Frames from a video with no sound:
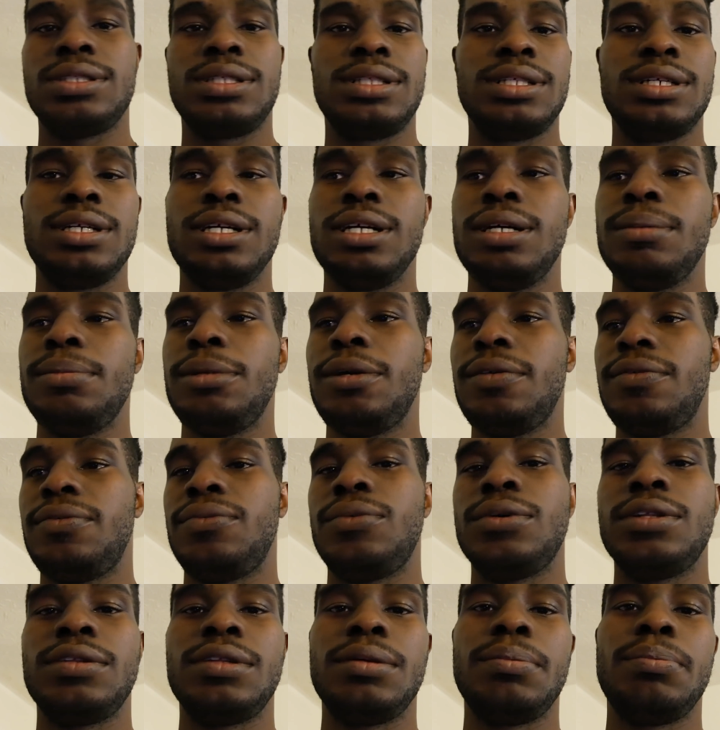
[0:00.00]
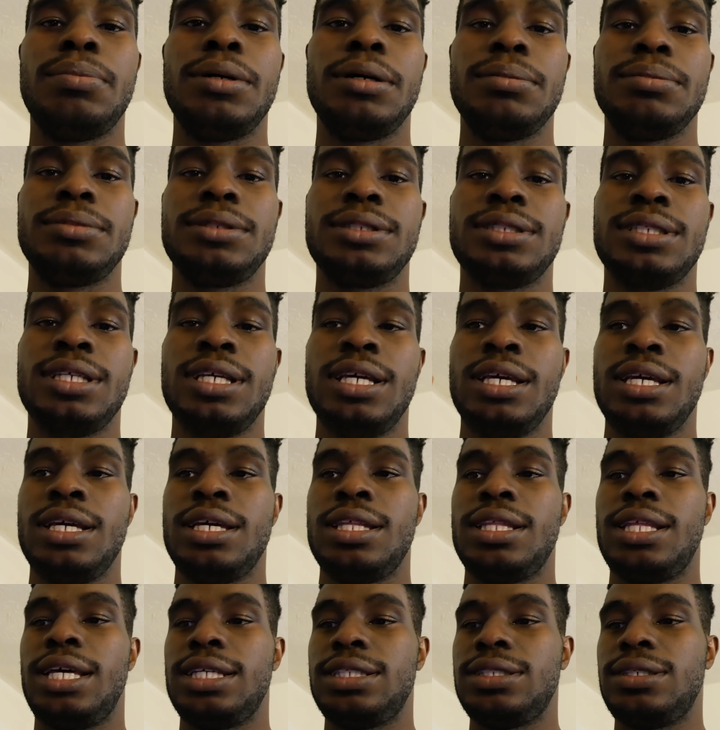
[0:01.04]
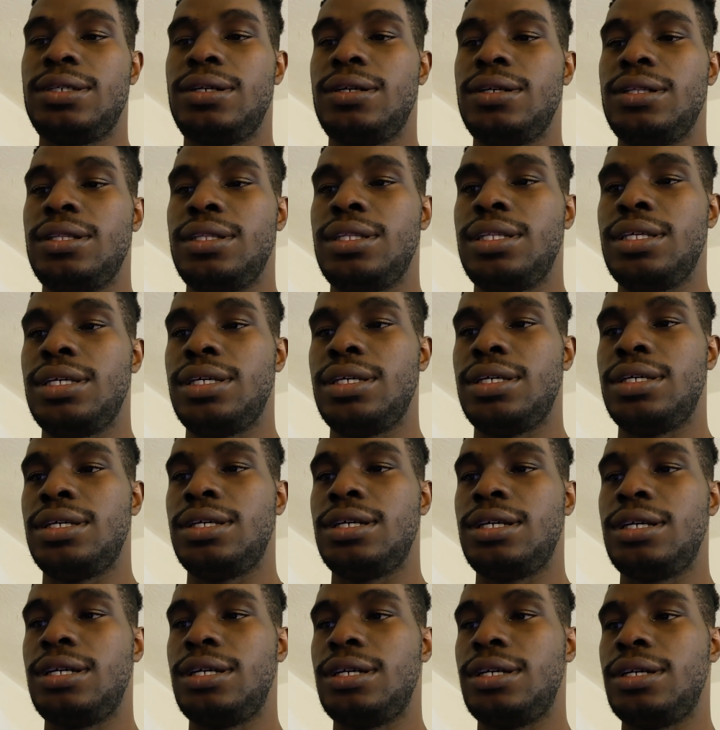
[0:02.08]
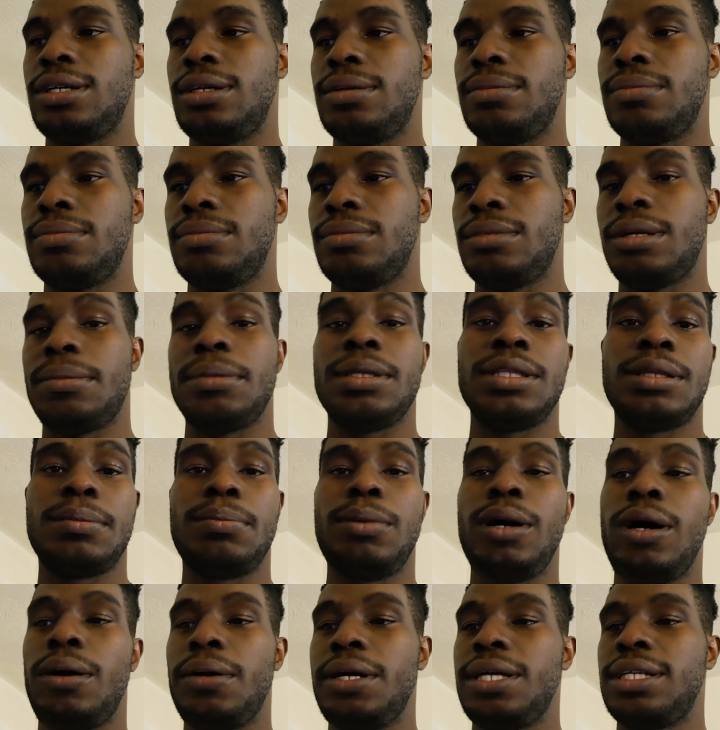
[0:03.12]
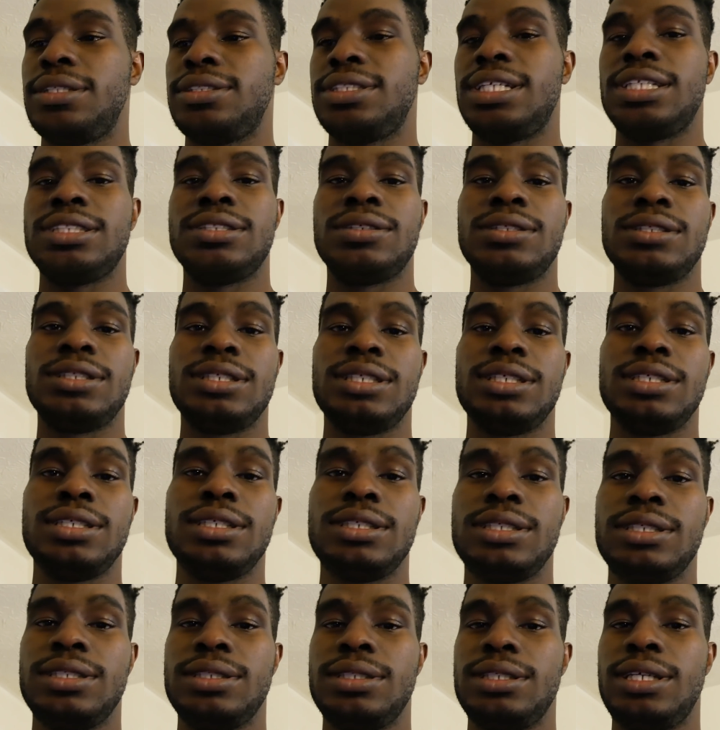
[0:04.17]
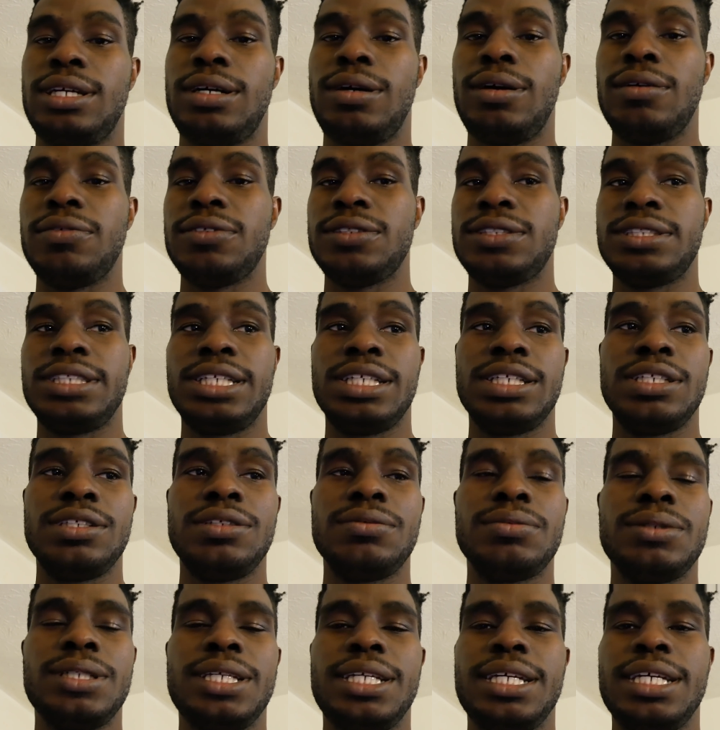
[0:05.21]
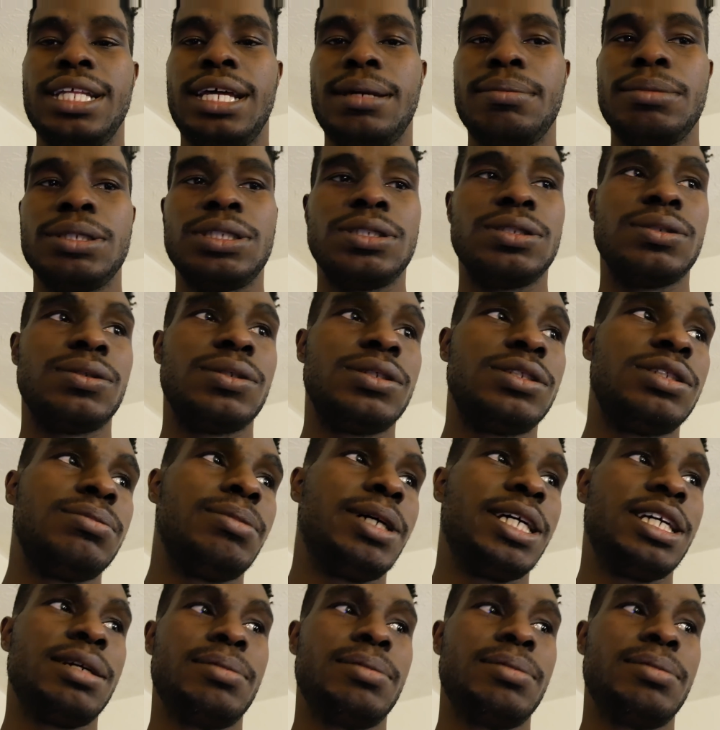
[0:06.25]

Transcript: little hum of one of the pumps that's on the um, I mean the power heads that's on the office tank. You don't really hear that much noise. You might